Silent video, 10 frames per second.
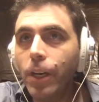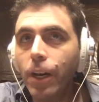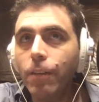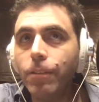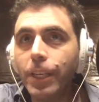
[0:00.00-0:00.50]

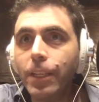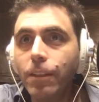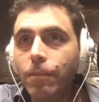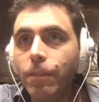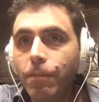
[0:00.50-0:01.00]
of like
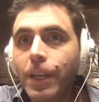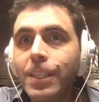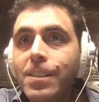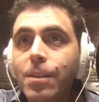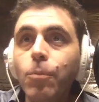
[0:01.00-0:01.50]

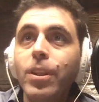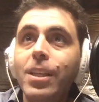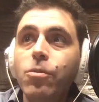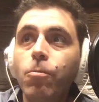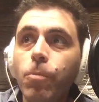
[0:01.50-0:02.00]
finding someone
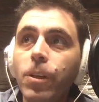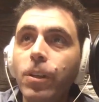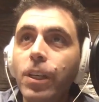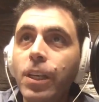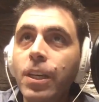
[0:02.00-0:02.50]
that's
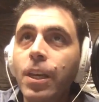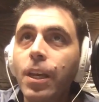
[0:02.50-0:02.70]
really